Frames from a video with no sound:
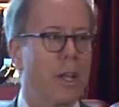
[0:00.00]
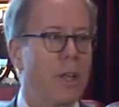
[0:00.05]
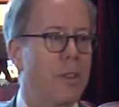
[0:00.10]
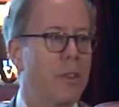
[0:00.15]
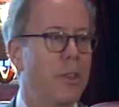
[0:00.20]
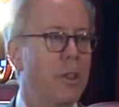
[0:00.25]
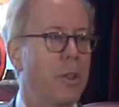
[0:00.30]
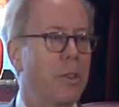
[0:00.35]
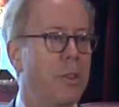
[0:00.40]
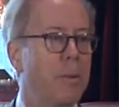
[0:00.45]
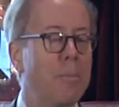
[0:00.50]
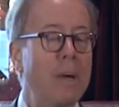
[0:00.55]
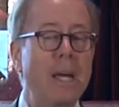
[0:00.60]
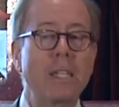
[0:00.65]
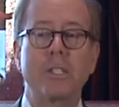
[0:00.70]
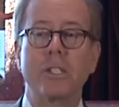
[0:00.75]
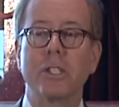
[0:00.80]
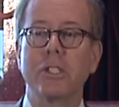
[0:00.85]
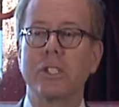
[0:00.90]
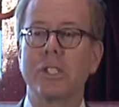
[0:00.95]
The
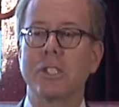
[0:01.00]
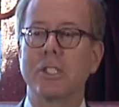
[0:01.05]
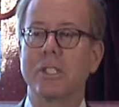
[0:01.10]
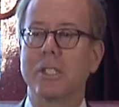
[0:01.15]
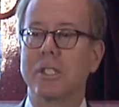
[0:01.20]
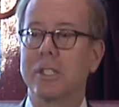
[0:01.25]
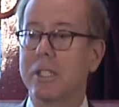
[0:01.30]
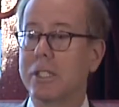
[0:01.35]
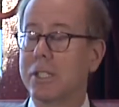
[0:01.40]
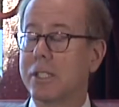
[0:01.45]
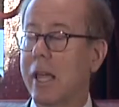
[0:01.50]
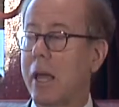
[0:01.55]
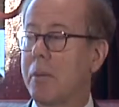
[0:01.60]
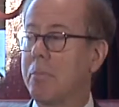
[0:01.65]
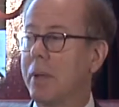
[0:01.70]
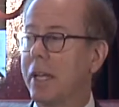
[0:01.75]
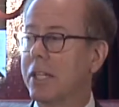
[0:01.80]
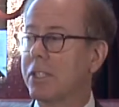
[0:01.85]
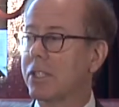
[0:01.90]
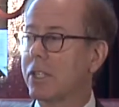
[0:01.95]
message is that
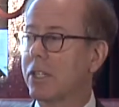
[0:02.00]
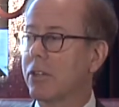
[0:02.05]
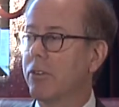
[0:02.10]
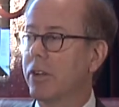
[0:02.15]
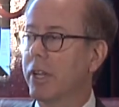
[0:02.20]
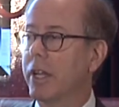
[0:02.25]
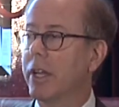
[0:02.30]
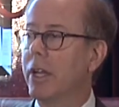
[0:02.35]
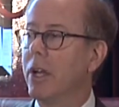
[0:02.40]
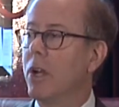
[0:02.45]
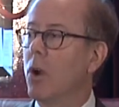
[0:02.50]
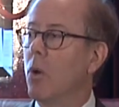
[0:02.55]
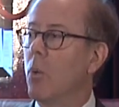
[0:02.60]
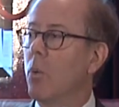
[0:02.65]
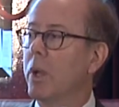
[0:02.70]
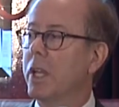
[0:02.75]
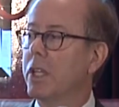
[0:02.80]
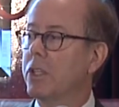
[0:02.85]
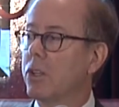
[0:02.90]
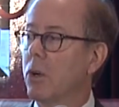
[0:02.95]
basically
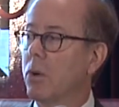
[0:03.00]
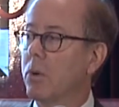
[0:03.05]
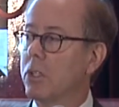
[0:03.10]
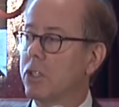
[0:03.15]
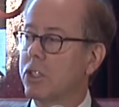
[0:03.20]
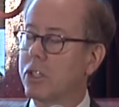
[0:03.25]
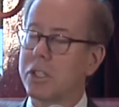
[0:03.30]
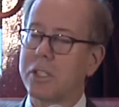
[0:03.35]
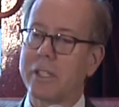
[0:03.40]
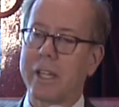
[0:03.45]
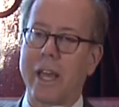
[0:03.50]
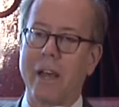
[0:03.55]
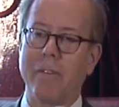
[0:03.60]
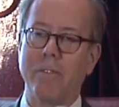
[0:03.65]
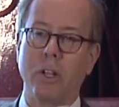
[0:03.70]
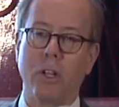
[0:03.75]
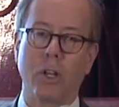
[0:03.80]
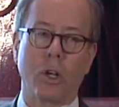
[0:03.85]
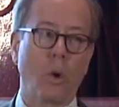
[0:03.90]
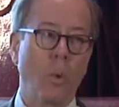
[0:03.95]
we don't just have a
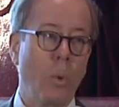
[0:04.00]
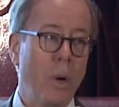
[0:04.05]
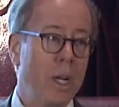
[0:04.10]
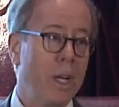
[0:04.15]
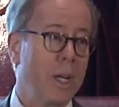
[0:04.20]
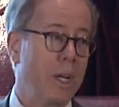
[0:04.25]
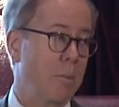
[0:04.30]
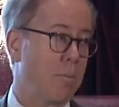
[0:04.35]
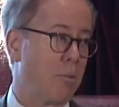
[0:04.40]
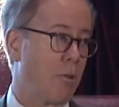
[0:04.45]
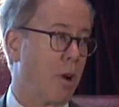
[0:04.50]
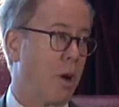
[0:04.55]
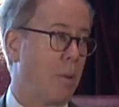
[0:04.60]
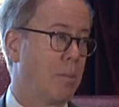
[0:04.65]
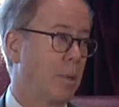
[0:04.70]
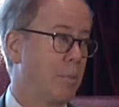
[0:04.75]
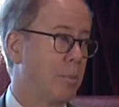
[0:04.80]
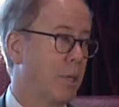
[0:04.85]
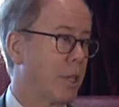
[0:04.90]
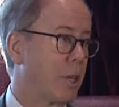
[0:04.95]
liquidity
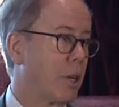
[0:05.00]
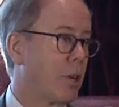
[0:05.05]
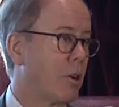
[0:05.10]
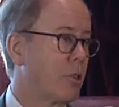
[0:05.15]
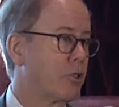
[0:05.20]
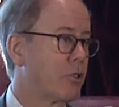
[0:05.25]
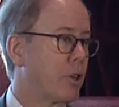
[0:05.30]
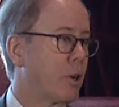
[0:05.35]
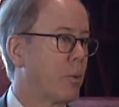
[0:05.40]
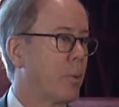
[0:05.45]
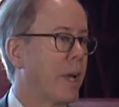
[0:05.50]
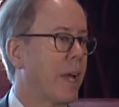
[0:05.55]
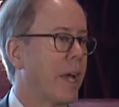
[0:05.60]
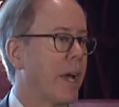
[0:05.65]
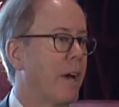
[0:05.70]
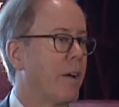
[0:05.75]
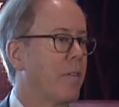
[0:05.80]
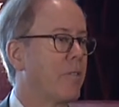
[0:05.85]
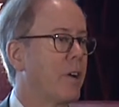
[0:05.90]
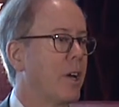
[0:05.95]
problem in the country, we
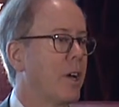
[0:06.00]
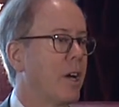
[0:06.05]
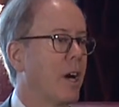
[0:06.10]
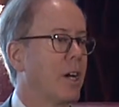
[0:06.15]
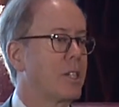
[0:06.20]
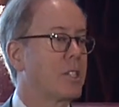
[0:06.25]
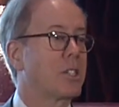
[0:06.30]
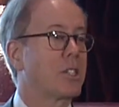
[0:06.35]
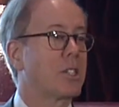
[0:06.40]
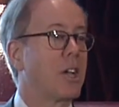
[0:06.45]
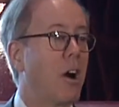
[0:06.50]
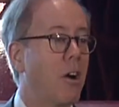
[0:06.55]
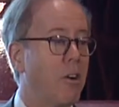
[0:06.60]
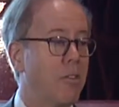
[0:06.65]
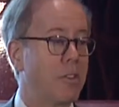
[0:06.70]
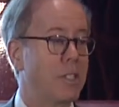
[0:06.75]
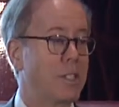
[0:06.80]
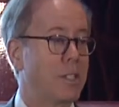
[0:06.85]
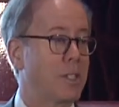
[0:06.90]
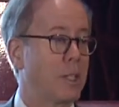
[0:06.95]
have a
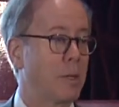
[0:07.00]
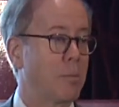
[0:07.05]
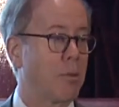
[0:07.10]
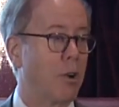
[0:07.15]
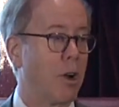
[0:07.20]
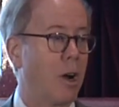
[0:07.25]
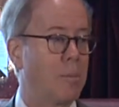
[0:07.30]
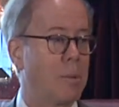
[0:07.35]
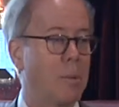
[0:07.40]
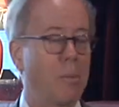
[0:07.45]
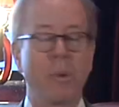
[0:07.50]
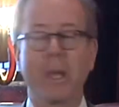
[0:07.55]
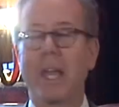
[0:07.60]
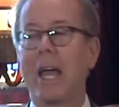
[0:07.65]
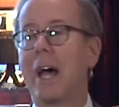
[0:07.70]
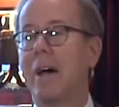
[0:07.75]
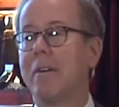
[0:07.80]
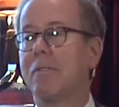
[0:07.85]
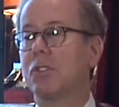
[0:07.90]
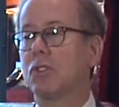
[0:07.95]
solvency problem. We
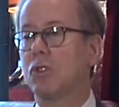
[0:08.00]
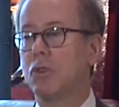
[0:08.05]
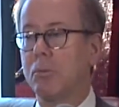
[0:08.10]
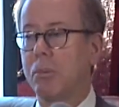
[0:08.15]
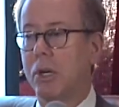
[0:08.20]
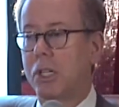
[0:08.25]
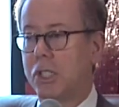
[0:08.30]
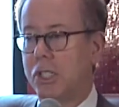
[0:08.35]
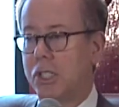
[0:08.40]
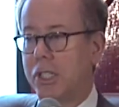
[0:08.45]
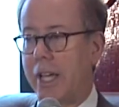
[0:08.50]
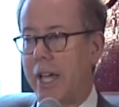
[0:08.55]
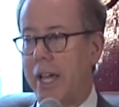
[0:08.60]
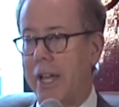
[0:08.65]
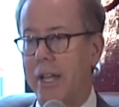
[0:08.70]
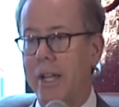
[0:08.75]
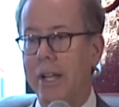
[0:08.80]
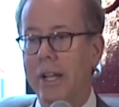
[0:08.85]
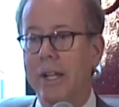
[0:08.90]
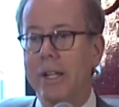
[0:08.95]
have too much
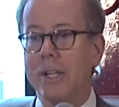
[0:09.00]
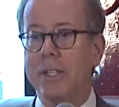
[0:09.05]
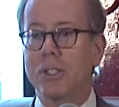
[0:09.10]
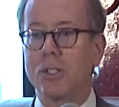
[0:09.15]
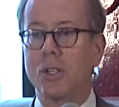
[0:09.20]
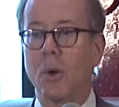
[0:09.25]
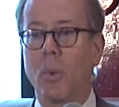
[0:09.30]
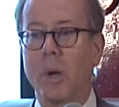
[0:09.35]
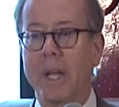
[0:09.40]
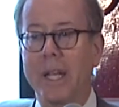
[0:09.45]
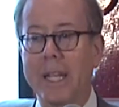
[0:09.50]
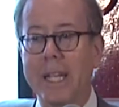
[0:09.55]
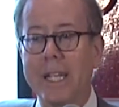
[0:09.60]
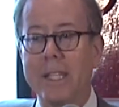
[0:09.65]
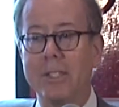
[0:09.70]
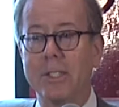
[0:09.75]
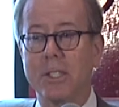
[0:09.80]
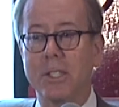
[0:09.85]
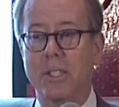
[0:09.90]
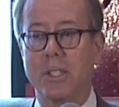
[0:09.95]
debt. So we
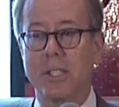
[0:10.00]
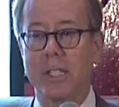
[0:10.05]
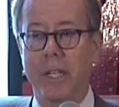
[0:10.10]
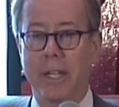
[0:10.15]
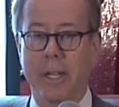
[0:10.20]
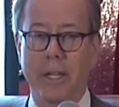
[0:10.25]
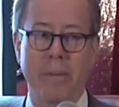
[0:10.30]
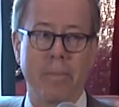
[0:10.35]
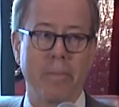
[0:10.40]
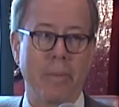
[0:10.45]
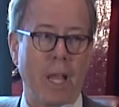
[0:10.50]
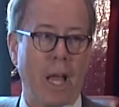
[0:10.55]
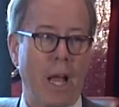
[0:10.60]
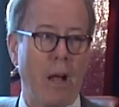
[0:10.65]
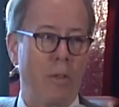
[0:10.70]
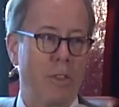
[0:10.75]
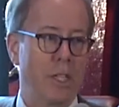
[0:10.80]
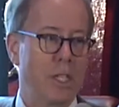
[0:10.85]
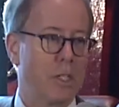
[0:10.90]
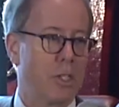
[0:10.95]
need to see
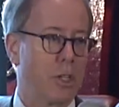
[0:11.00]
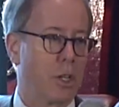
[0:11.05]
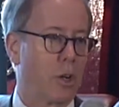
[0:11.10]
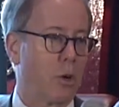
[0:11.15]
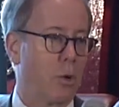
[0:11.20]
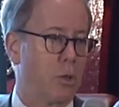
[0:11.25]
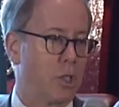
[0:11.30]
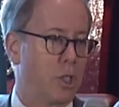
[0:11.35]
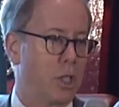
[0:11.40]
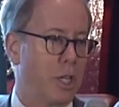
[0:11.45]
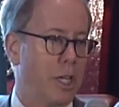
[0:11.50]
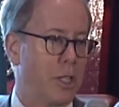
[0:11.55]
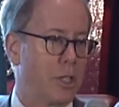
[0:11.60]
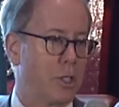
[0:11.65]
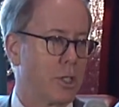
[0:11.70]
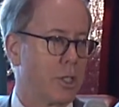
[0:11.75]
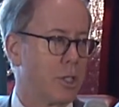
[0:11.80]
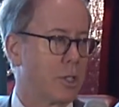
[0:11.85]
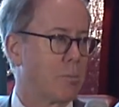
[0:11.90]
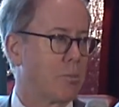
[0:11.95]
how these
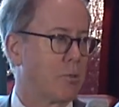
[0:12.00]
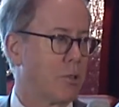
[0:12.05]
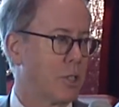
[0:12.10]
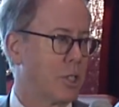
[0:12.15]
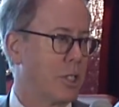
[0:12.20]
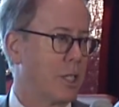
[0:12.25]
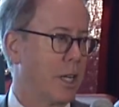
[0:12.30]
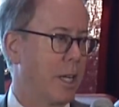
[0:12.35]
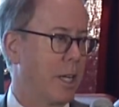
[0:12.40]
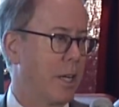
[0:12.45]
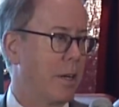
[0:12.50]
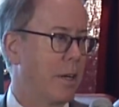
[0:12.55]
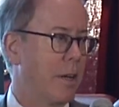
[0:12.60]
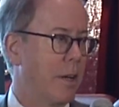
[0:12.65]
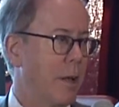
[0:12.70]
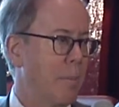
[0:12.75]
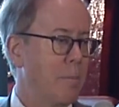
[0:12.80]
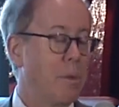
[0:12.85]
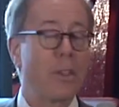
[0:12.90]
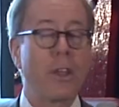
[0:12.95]
negotiations proceed,
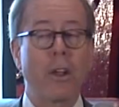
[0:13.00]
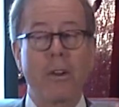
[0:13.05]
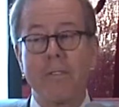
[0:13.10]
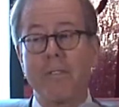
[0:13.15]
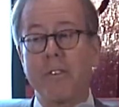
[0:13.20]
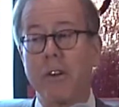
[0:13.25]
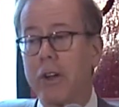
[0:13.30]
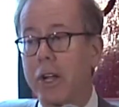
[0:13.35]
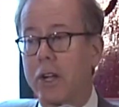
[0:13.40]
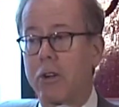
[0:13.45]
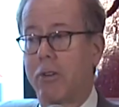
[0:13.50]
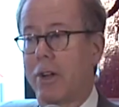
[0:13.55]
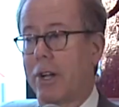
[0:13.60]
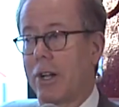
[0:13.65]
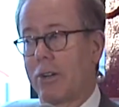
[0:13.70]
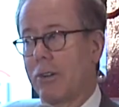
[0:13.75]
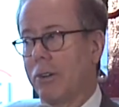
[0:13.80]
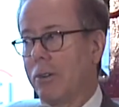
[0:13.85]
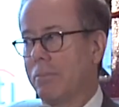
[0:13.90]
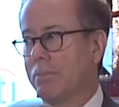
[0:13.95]
but they are very
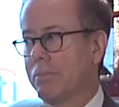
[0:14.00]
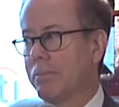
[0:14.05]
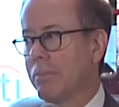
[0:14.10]
critical.